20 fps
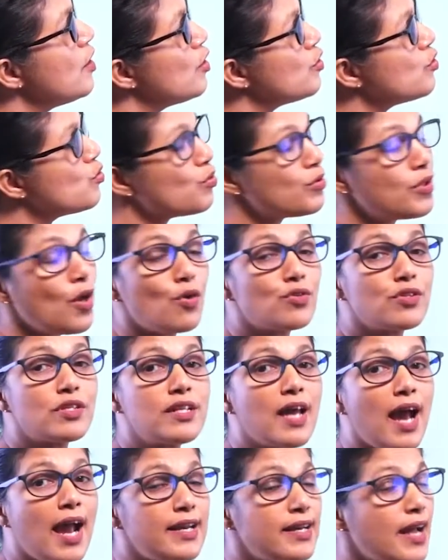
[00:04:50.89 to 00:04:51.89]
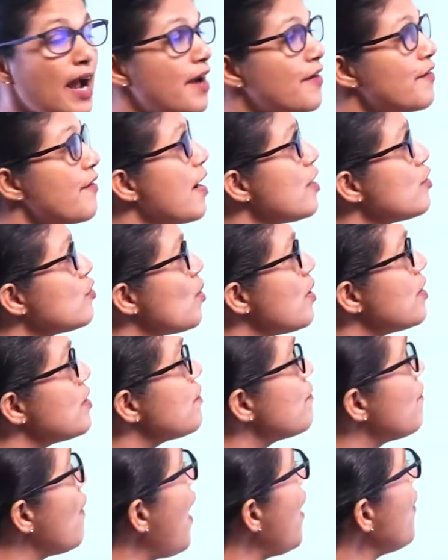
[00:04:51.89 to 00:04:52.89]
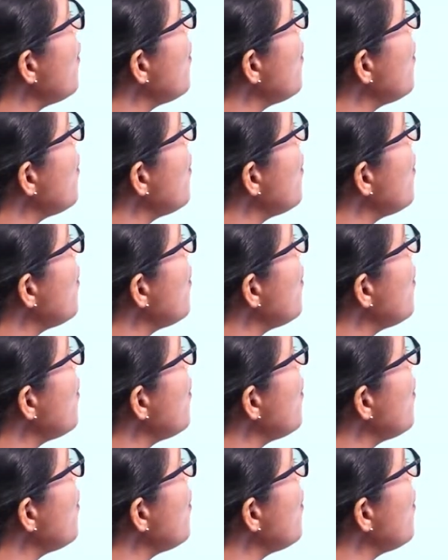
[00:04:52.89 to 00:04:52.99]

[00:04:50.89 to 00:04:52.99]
2,925